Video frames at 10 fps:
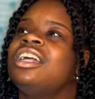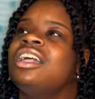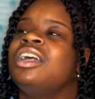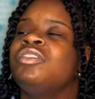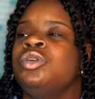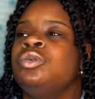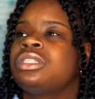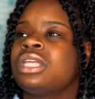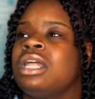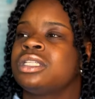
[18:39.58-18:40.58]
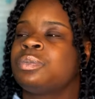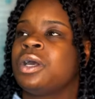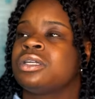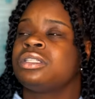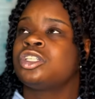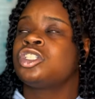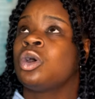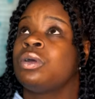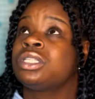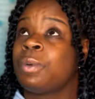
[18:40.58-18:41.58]
if you say this person is
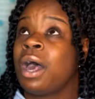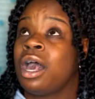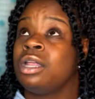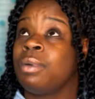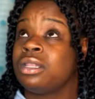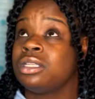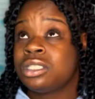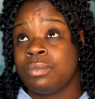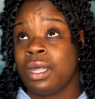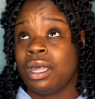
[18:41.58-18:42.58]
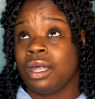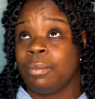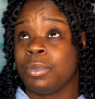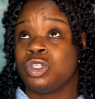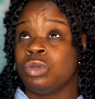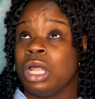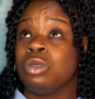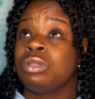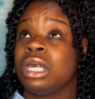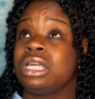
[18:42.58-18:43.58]
so inspired by this man, but you and
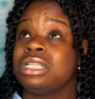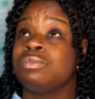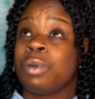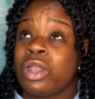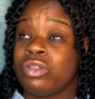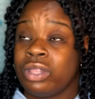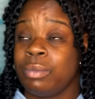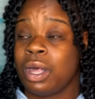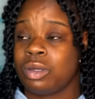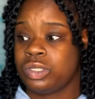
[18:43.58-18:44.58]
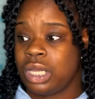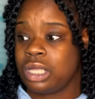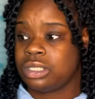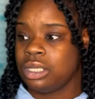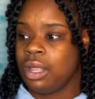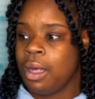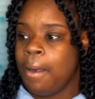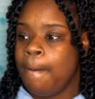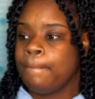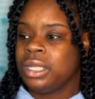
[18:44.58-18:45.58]
you think he's better than Michael Jackson,
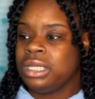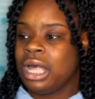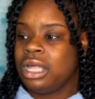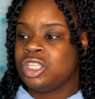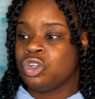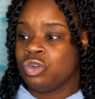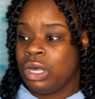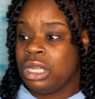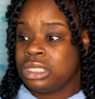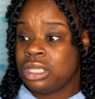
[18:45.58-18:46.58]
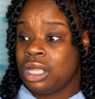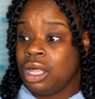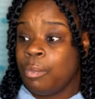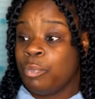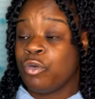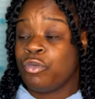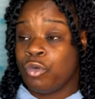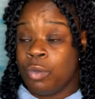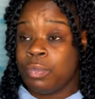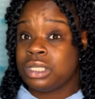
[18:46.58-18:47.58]
but yet his greatest
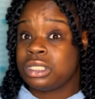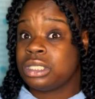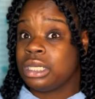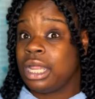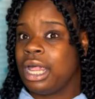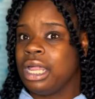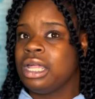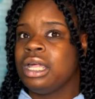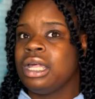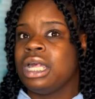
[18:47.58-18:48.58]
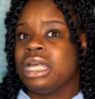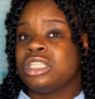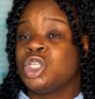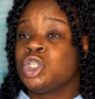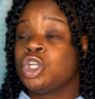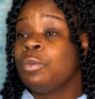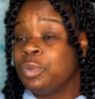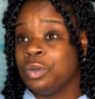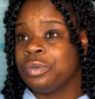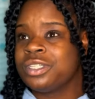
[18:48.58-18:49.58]
performance today is a
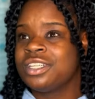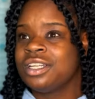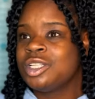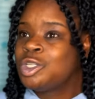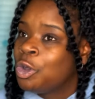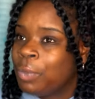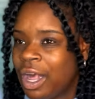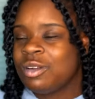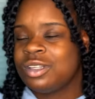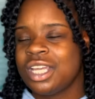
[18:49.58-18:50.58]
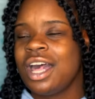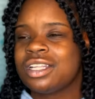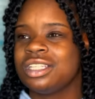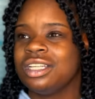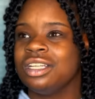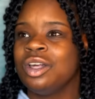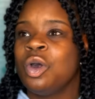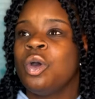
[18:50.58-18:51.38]
tribute to Michael Jackson,